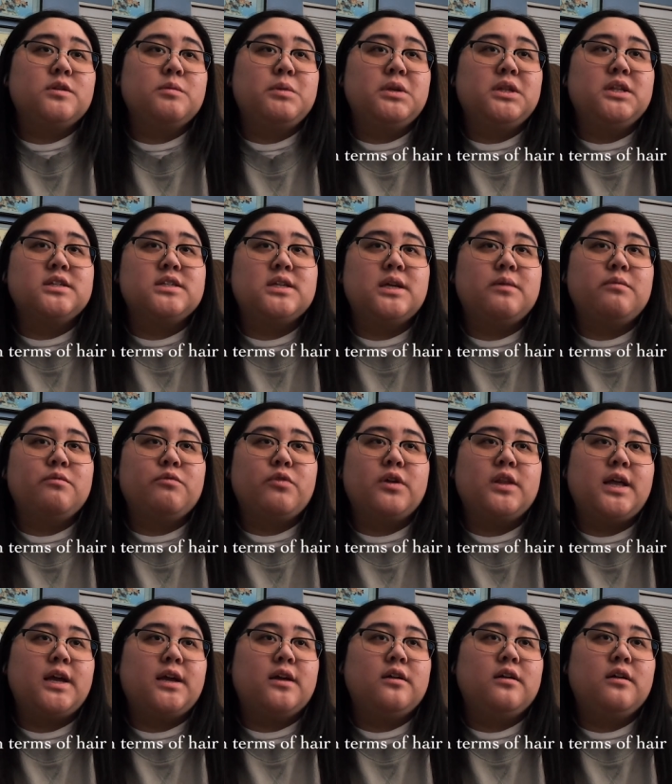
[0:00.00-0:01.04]
to be the same
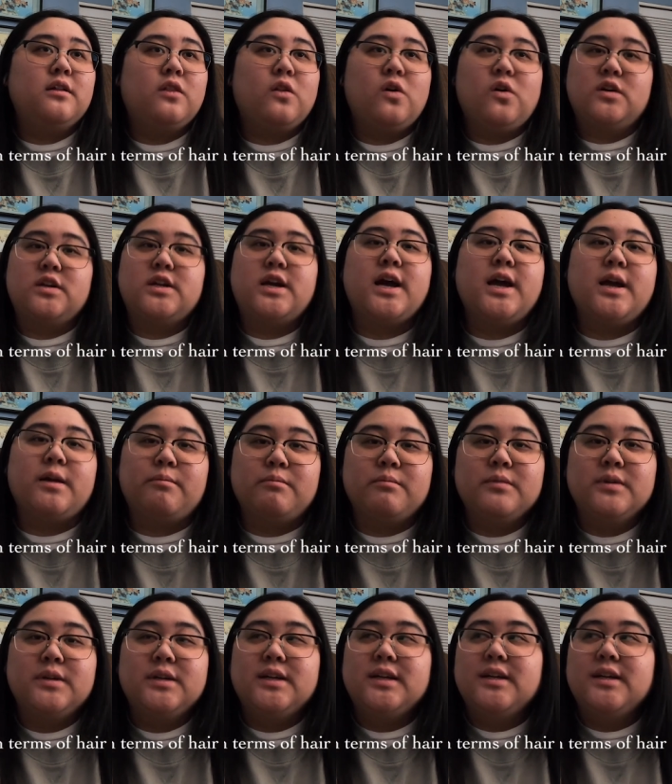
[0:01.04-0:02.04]
for like a long time.